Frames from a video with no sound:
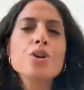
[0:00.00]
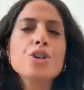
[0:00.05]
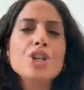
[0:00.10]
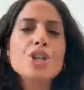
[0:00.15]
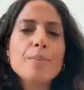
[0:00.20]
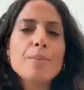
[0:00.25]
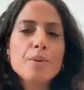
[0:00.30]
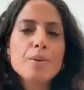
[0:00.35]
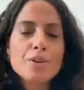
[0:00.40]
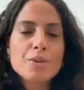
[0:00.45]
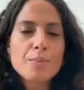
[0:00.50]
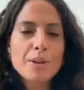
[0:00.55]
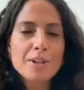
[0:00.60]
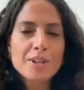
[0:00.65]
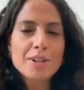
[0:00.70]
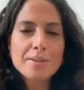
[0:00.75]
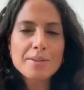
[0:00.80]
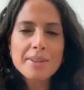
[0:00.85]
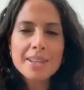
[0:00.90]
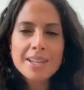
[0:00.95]
ownership and
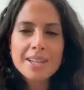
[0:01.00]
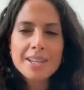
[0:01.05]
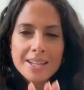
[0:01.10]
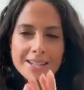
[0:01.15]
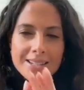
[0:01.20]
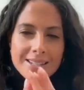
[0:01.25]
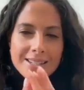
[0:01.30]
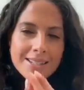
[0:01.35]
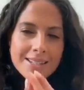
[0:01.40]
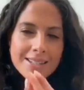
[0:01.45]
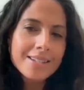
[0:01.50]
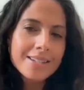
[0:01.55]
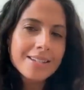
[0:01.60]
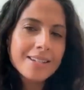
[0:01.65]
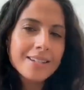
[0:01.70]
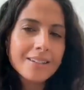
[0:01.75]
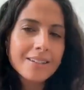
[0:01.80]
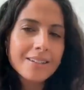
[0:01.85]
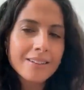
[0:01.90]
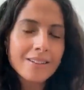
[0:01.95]
responsibility. And
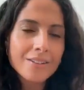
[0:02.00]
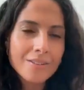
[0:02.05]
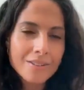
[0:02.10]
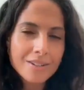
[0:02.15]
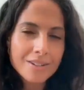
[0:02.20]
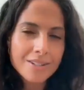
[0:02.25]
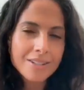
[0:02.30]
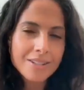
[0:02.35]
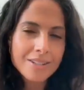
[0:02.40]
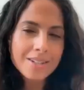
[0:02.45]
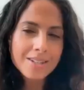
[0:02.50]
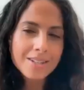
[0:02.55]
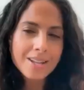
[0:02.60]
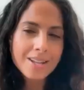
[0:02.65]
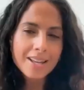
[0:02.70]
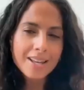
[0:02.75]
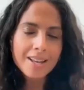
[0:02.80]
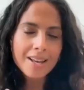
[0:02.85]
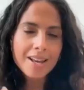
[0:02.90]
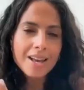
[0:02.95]
still there is this
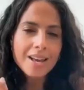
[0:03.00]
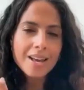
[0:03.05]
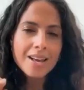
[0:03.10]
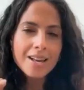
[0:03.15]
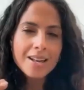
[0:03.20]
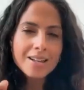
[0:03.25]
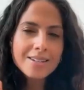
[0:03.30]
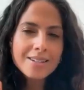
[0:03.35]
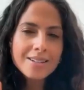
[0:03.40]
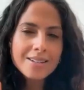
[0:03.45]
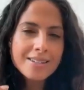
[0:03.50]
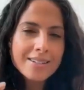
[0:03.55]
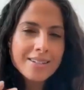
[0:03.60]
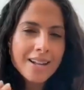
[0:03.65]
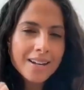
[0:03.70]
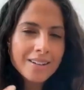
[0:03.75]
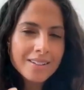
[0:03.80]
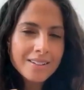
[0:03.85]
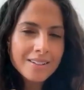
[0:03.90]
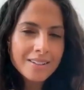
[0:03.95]
like
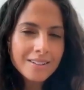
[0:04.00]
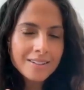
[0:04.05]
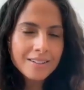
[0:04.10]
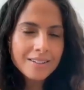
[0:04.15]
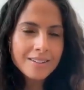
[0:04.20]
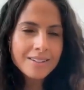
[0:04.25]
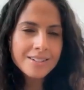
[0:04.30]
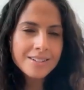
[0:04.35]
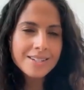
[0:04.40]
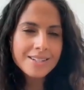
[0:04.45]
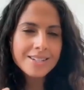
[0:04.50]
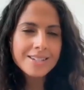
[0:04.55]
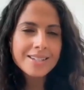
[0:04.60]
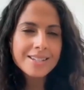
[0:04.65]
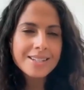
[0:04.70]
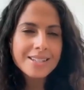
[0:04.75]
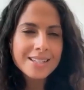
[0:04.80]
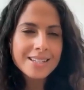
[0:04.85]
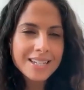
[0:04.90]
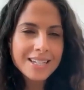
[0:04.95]
subtle,
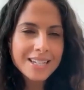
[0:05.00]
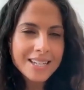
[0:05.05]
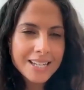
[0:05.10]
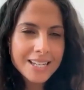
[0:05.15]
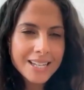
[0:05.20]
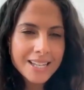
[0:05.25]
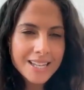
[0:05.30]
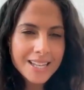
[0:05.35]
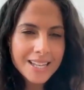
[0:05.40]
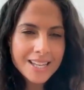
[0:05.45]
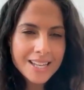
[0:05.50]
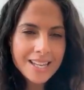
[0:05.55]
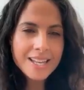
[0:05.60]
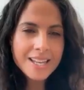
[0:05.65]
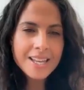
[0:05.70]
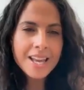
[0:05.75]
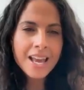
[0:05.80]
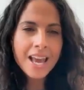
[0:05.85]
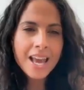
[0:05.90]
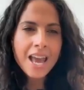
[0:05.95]

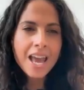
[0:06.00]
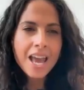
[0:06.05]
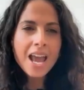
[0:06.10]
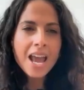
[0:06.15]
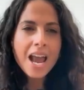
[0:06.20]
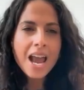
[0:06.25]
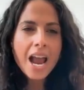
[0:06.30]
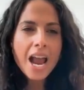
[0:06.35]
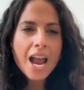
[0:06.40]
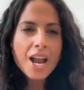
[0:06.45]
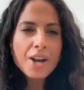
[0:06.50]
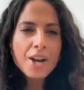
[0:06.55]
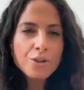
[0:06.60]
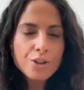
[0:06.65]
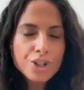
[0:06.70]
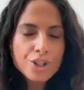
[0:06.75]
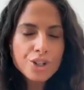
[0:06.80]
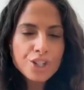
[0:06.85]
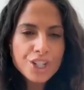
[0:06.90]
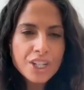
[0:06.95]
sneaky
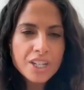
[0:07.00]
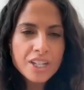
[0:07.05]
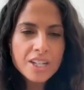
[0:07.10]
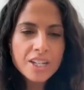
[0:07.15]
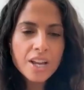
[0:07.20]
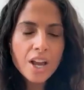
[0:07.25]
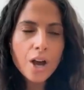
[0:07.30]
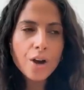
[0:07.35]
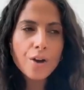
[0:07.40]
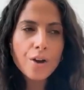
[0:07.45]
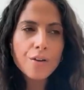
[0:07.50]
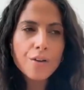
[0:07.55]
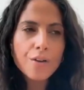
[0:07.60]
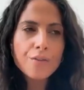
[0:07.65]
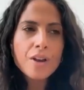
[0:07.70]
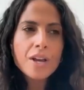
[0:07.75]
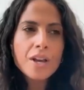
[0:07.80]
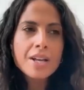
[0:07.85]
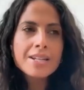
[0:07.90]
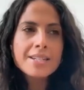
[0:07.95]
energy
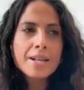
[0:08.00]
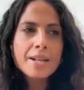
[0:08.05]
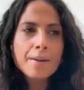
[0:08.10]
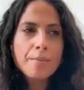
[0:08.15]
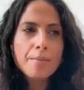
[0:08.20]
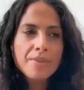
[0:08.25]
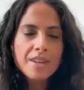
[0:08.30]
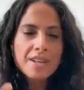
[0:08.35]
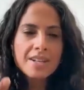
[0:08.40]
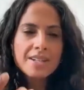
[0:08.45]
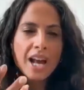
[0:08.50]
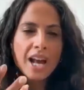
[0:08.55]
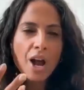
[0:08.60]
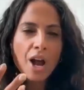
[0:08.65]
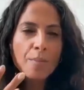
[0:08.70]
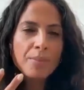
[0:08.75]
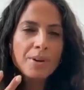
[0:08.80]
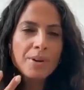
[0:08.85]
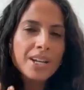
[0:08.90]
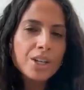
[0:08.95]
of something's
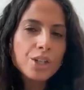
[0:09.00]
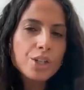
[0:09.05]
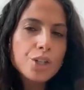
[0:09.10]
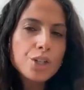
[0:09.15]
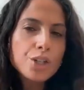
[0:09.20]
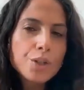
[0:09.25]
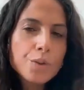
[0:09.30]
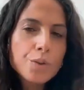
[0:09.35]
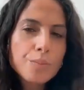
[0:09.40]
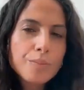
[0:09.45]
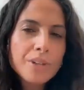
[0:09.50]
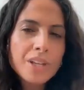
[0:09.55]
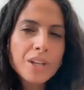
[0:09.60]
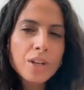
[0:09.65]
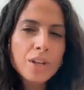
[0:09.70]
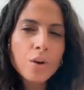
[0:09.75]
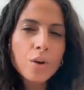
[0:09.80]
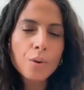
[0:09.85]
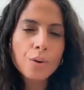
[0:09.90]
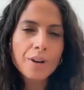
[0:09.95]
happening to
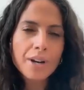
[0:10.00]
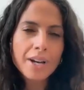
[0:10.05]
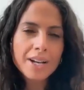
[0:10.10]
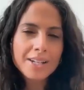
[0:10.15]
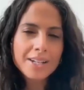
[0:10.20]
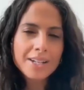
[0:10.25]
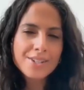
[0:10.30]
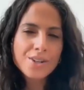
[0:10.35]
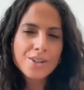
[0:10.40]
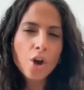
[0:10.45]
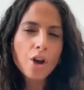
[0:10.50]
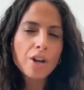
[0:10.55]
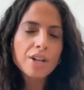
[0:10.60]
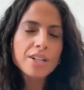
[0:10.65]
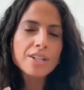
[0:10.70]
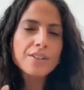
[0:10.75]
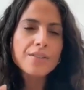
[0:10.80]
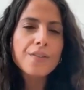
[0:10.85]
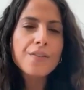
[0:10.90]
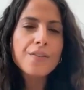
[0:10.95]
me, or it's
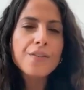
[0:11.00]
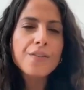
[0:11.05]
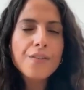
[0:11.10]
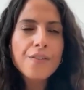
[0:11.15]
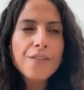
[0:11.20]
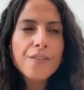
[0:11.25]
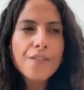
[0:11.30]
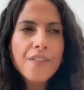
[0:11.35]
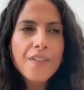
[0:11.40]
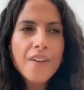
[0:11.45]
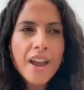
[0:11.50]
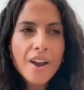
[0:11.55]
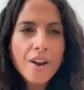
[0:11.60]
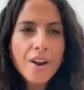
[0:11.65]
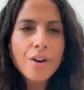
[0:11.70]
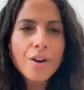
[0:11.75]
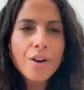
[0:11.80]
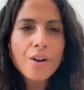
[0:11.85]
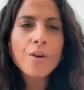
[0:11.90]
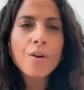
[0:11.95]
not
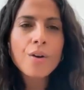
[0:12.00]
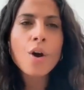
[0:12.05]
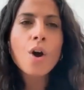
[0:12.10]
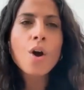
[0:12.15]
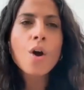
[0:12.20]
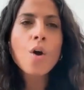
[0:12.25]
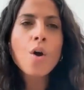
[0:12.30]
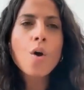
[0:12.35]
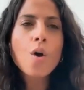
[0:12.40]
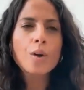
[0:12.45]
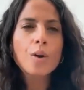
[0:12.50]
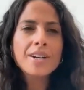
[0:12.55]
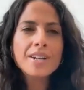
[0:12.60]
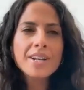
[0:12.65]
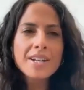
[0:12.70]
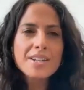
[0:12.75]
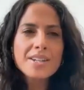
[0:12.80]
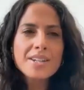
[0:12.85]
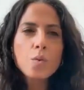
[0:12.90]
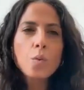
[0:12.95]
fair, or
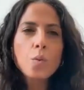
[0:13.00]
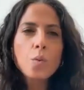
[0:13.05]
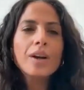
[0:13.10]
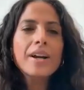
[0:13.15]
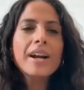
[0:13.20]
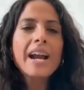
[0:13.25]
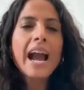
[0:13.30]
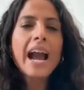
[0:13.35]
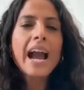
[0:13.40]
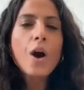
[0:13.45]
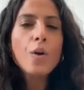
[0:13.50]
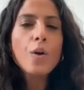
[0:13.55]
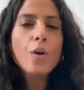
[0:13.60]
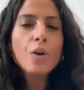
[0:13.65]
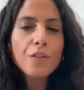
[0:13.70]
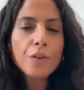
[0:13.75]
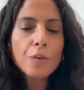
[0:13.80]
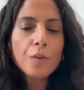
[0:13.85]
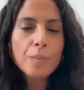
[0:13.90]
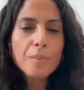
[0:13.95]
it doesn't work
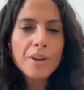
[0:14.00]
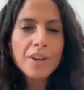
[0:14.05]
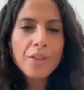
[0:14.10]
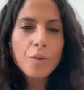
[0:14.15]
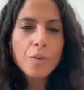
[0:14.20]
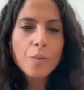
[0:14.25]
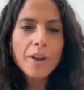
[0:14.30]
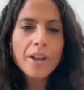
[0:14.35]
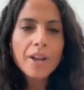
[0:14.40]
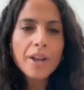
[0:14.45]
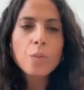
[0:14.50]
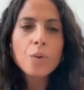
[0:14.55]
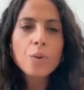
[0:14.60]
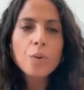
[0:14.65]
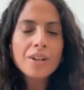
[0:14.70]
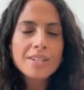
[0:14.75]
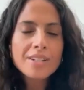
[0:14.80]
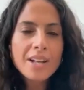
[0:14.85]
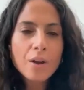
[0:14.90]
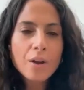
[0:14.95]
out for me the way it
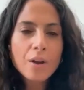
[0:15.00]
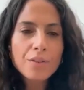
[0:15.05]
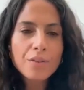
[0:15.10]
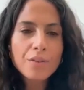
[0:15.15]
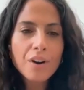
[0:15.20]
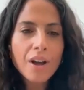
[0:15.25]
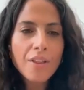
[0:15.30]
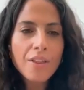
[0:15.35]
works out